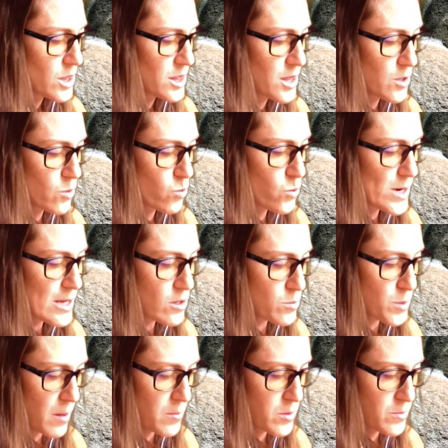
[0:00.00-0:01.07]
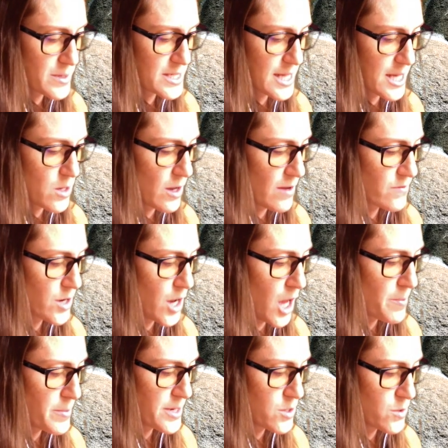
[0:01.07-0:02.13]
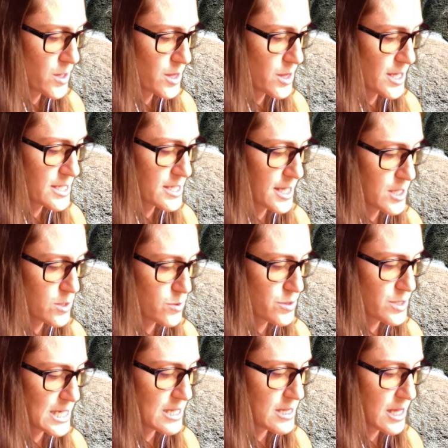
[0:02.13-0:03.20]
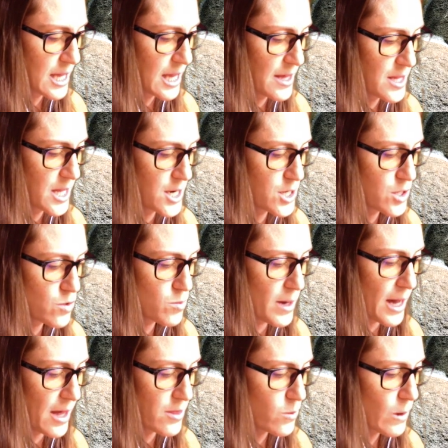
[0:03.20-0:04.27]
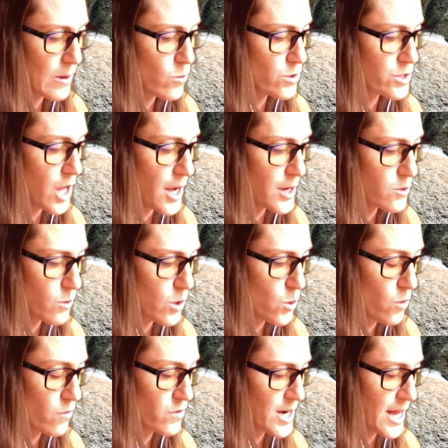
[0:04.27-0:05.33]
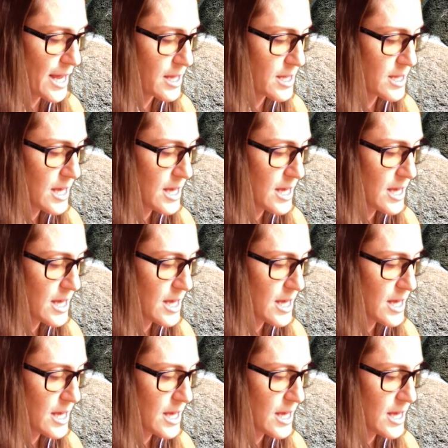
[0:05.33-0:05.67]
The real problem is that you have not been doing these things routinely and that a new pathway will not grow overnight.